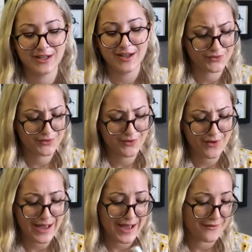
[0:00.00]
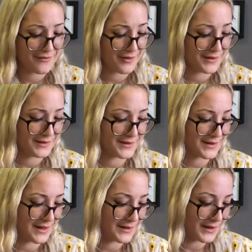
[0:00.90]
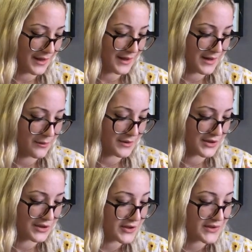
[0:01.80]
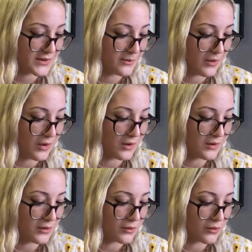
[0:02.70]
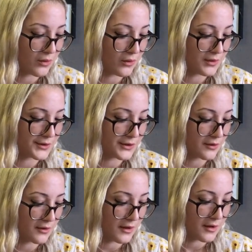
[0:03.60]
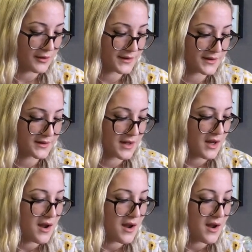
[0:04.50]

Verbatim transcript: Also have this other thing, which is a ball roller gloss.